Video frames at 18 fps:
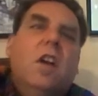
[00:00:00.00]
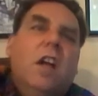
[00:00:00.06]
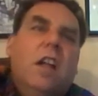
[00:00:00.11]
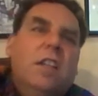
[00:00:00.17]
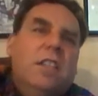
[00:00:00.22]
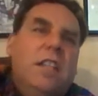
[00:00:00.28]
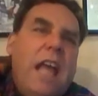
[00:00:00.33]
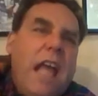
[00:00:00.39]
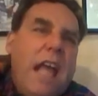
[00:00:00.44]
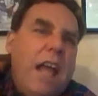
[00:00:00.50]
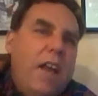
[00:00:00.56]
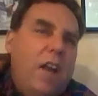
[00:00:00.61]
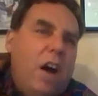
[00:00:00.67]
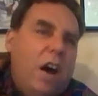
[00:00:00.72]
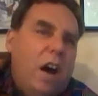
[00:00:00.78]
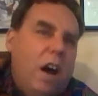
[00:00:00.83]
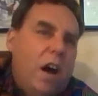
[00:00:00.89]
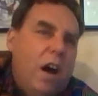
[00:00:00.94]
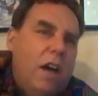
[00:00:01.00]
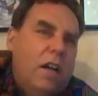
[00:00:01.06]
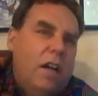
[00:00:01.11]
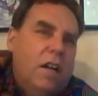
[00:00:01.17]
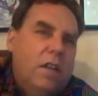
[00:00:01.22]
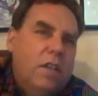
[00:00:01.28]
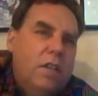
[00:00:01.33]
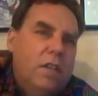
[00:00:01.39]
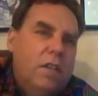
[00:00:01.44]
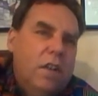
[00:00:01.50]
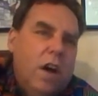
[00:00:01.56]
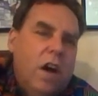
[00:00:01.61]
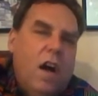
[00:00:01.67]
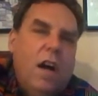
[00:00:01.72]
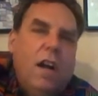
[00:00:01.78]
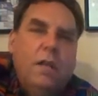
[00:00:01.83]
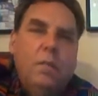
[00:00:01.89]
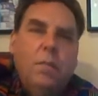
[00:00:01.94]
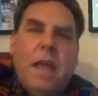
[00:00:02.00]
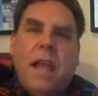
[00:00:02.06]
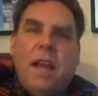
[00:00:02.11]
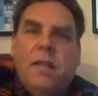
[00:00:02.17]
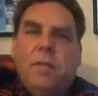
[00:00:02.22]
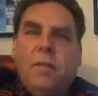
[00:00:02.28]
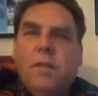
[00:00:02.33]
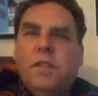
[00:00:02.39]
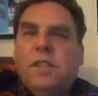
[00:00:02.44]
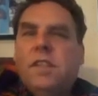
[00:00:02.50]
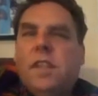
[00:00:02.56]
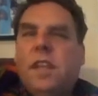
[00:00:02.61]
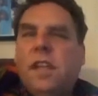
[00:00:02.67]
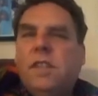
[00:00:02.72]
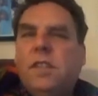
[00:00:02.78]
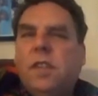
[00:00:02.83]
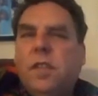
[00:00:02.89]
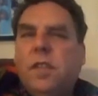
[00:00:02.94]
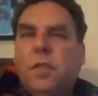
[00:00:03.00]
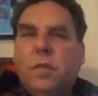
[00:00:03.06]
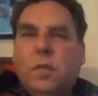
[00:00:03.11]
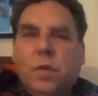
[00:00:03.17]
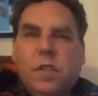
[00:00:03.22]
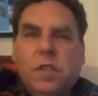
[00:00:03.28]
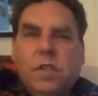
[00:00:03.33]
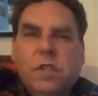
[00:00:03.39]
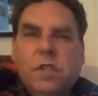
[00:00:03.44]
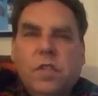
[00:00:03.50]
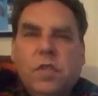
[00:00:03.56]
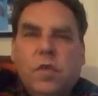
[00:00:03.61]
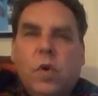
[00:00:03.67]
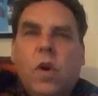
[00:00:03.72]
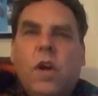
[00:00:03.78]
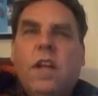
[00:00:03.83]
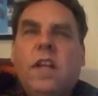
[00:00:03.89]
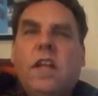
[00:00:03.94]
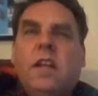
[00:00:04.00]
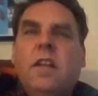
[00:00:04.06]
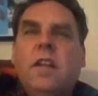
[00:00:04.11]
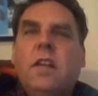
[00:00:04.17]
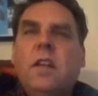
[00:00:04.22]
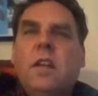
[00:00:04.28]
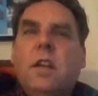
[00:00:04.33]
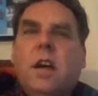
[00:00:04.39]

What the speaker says: 10, auk, or dog manifestation through enjoying